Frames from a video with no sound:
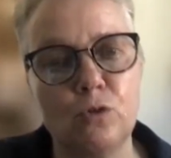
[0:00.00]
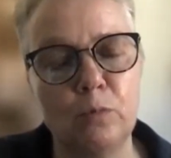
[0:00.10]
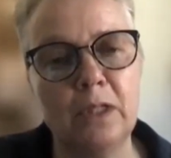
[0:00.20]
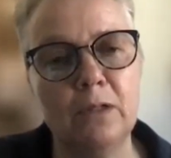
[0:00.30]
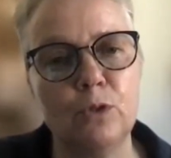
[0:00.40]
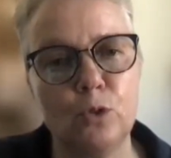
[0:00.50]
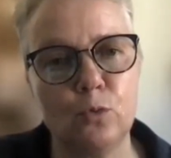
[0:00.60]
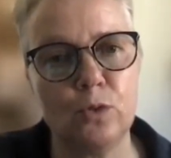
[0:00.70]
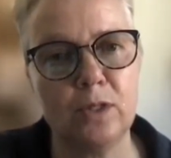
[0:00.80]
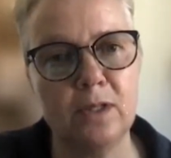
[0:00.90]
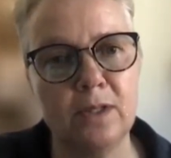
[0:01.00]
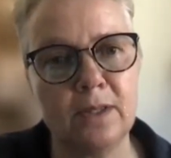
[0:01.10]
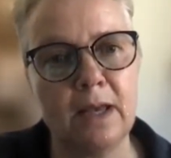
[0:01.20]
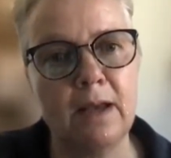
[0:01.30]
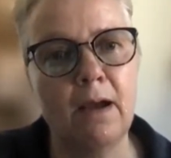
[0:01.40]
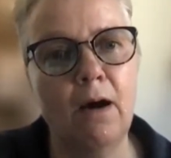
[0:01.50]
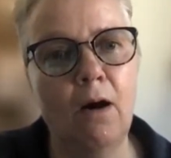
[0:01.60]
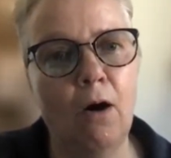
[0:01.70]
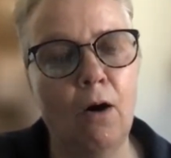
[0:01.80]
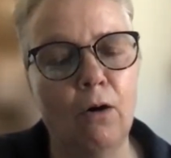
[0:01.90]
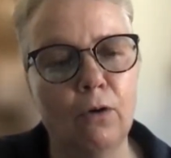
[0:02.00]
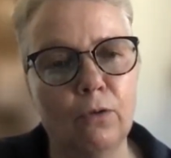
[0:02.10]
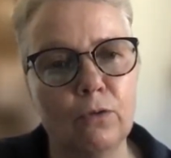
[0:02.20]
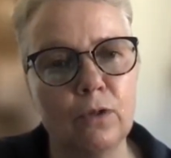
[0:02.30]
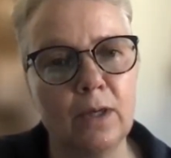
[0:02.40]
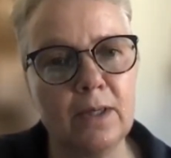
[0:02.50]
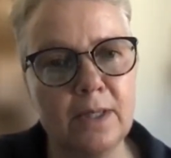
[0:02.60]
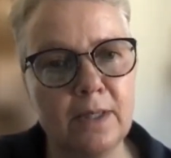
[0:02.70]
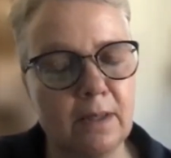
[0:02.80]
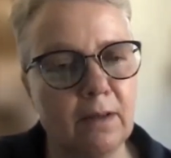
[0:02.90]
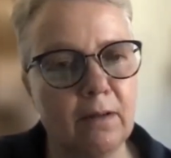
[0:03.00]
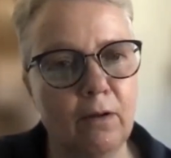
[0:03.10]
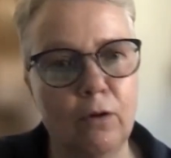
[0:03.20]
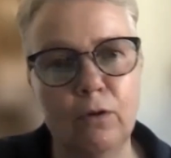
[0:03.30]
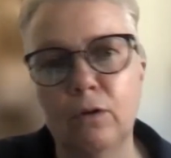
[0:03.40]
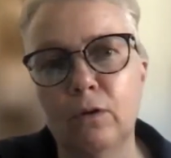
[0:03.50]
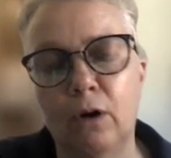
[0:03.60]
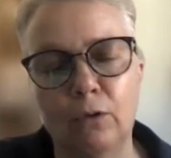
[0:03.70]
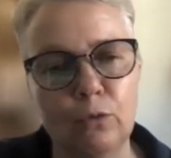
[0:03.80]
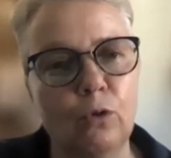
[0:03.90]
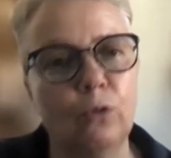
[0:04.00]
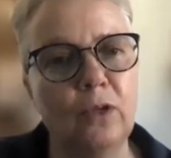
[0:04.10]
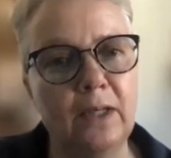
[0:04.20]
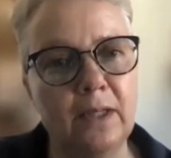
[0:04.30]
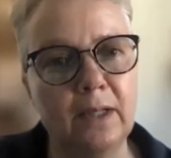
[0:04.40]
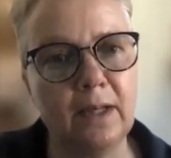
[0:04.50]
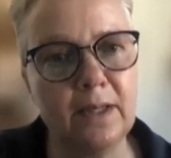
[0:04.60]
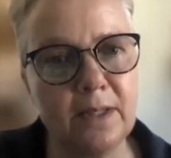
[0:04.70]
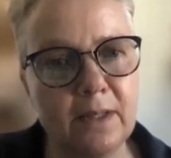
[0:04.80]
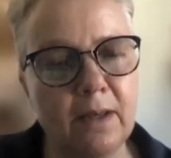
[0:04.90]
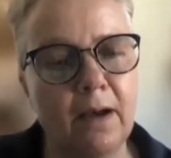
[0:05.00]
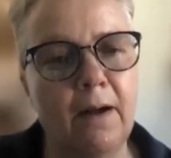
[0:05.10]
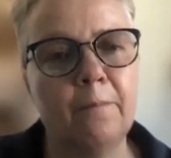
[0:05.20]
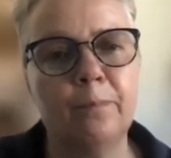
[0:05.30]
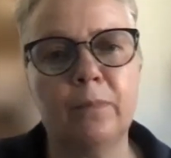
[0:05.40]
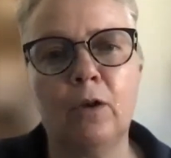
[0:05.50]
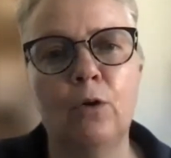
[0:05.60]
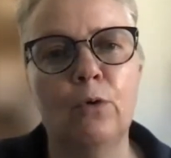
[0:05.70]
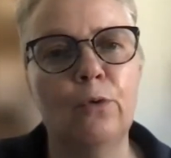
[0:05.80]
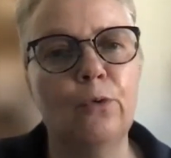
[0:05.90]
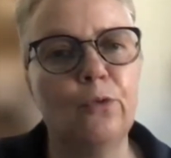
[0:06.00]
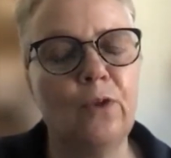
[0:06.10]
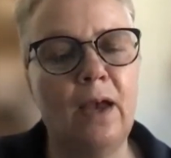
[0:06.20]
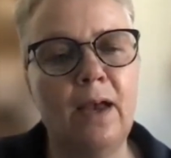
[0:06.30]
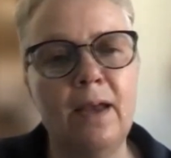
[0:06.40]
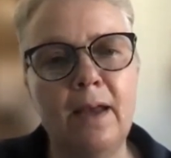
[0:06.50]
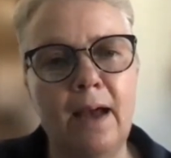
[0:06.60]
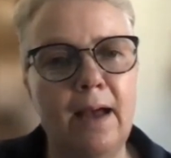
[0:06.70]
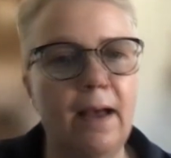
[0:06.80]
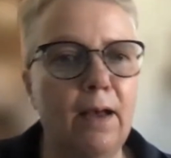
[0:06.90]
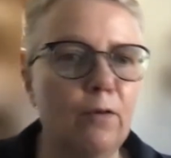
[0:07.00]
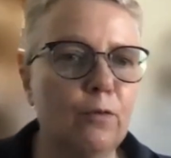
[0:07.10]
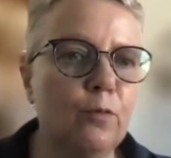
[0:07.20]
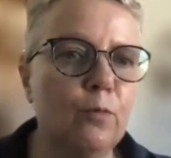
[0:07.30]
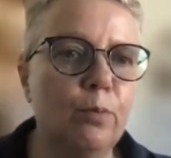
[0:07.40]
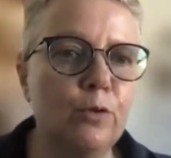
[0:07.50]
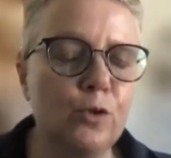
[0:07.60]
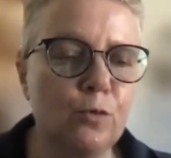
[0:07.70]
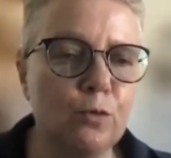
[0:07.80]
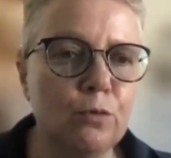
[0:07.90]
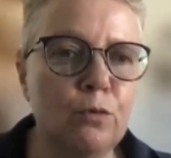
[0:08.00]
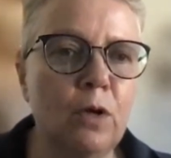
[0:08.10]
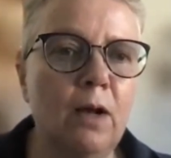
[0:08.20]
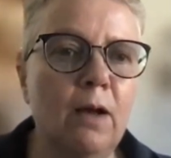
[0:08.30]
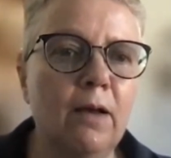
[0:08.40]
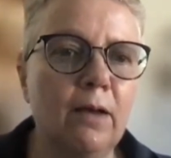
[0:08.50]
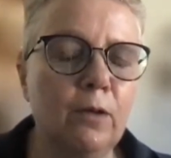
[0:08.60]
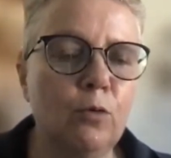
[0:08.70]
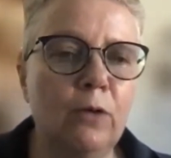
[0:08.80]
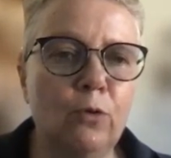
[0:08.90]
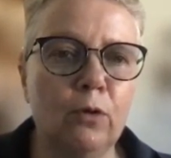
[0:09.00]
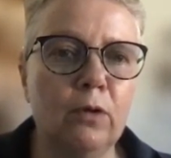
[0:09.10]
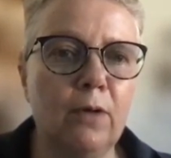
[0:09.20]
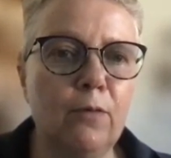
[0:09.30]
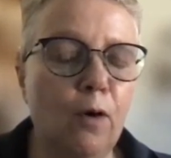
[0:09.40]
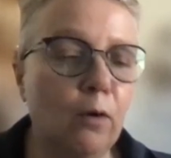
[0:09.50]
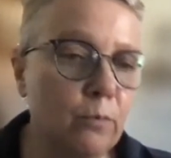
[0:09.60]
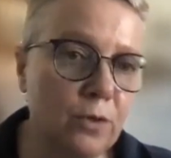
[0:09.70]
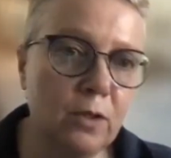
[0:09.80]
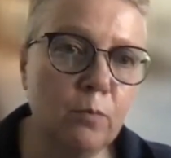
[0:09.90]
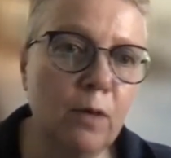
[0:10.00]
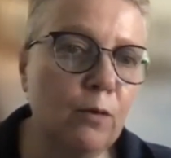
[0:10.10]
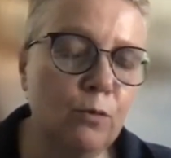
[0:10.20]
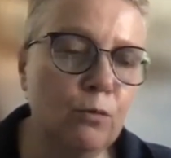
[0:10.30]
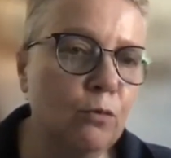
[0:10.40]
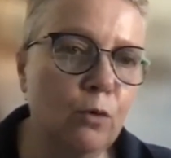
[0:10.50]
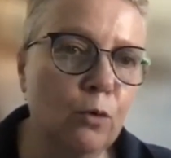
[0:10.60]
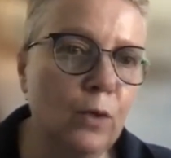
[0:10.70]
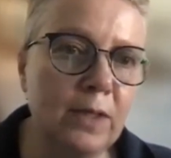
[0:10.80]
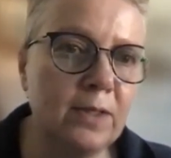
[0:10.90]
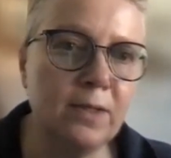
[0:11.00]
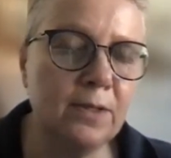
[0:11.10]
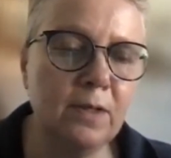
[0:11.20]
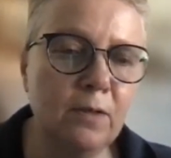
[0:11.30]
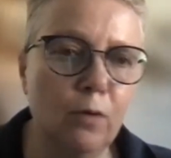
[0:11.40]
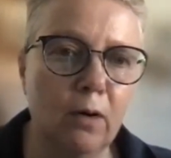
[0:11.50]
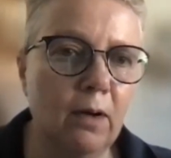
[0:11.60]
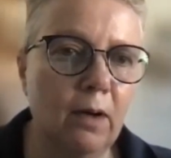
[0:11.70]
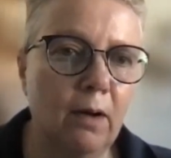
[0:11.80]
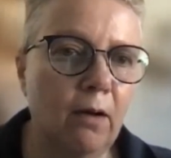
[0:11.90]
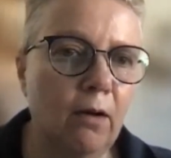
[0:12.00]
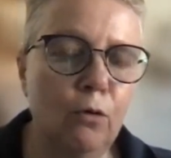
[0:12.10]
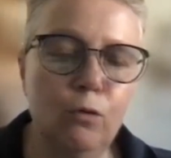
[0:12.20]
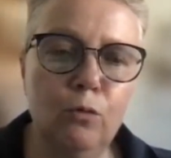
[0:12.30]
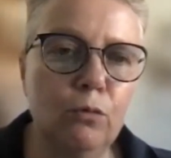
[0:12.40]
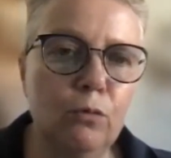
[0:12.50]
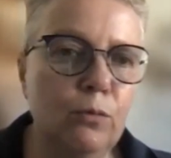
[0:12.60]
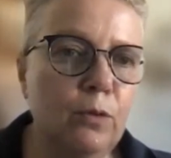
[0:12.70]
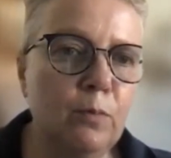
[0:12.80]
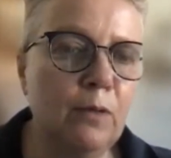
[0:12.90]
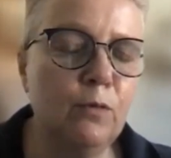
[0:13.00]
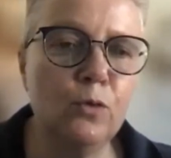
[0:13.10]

many resources on risk, on containing risk. They have pushed through regulatory reforms, in my view, excessive. In my